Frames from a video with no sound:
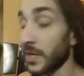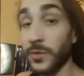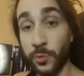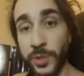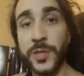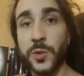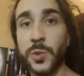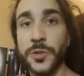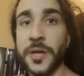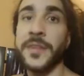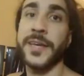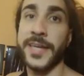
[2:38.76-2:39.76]
The really cool
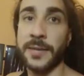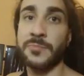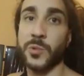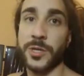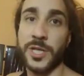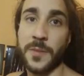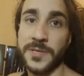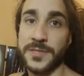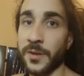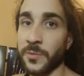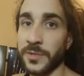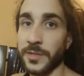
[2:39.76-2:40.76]
thing that Games Workshop has
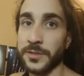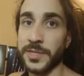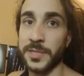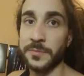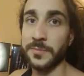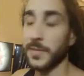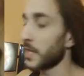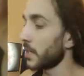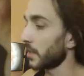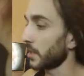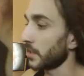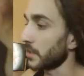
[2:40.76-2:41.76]
done with Kill Team
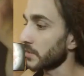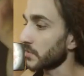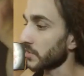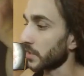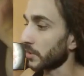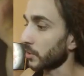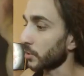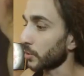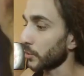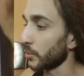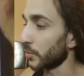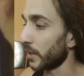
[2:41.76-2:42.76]
is
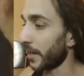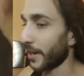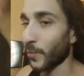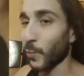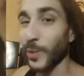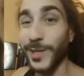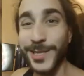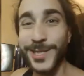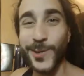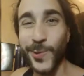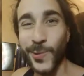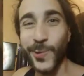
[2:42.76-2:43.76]
include a really
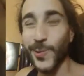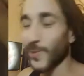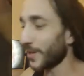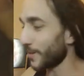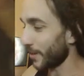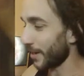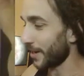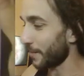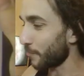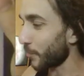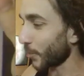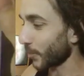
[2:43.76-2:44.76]
cool
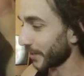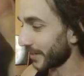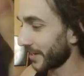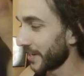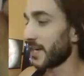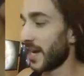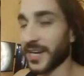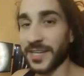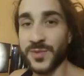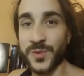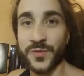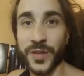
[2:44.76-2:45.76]
booklet.
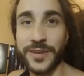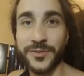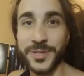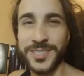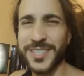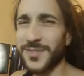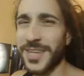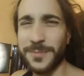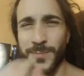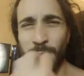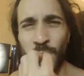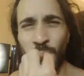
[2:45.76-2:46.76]
Gives you flavor. Gives you that
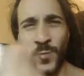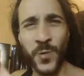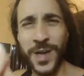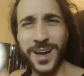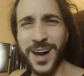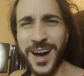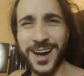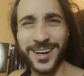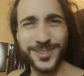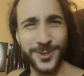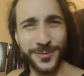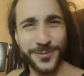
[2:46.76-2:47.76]

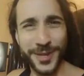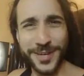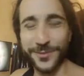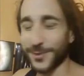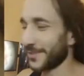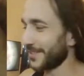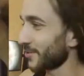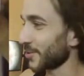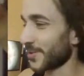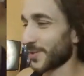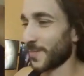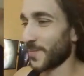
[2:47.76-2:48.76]
good flavor.
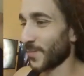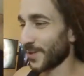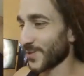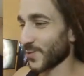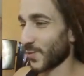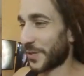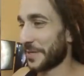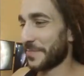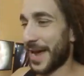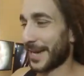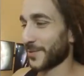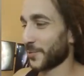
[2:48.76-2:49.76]
Just some sweet
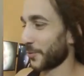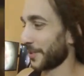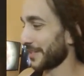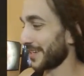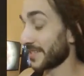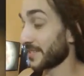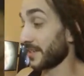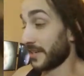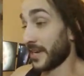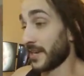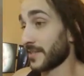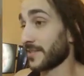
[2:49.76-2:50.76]
backstory.
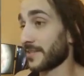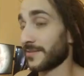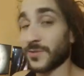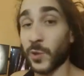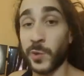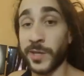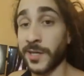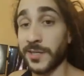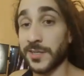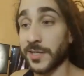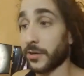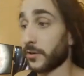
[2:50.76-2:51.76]
It's totally
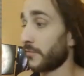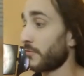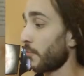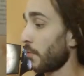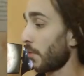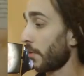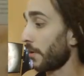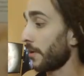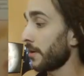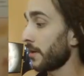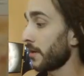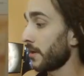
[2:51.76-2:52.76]
unnecessary
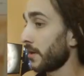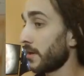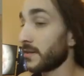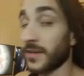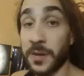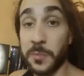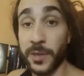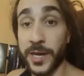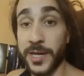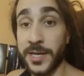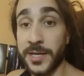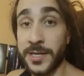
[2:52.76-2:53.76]
for
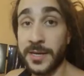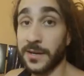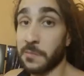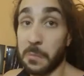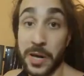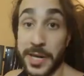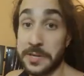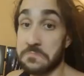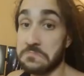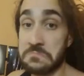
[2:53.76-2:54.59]
gameplay, but